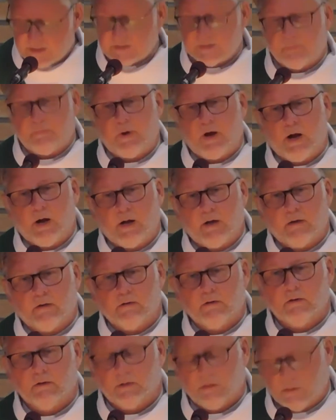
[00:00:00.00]
things apart
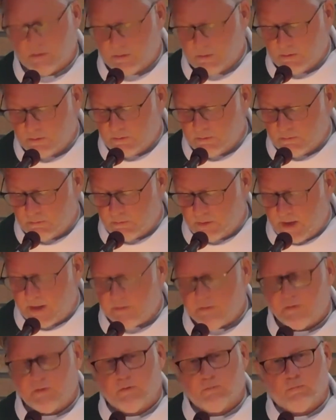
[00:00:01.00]

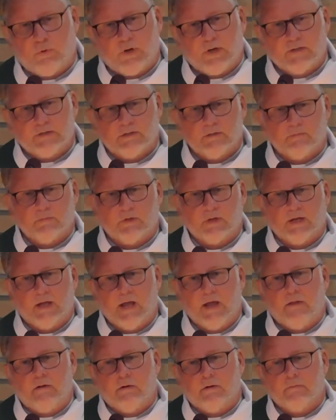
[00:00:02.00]
rather than brings them
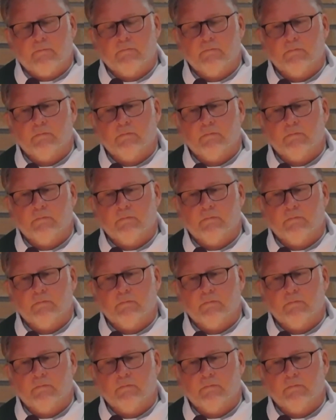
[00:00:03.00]
together.